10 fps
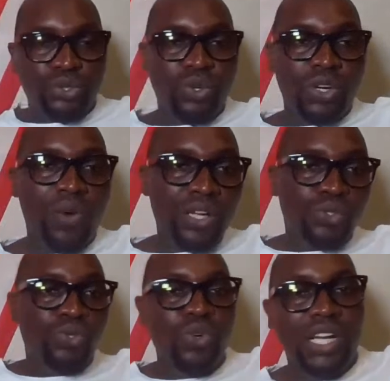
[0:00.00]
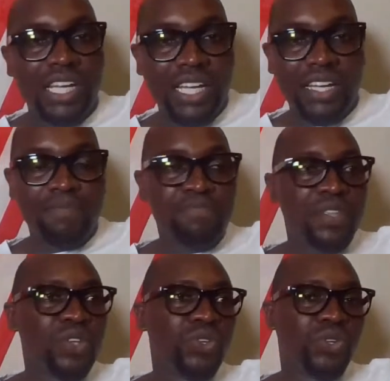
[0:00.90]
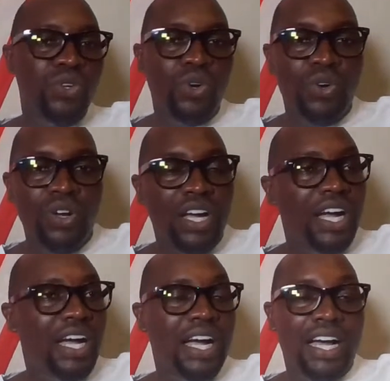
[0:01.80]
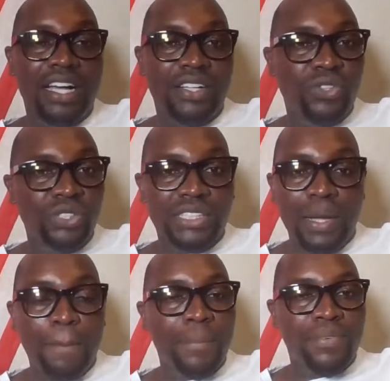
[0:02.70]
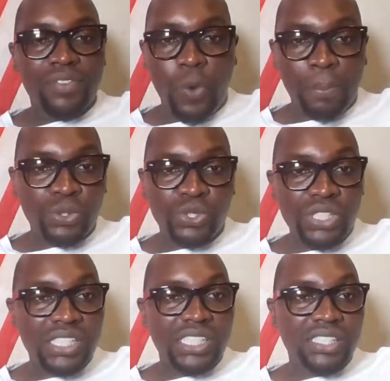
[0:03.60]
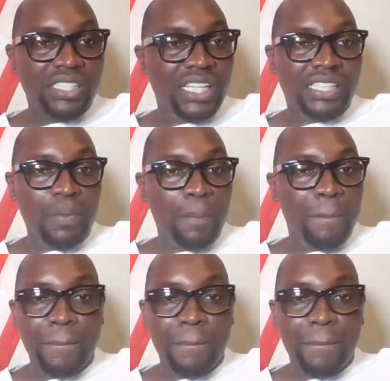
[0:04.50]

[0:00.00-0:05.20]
shuka watu nywele, you know, those are opportunities that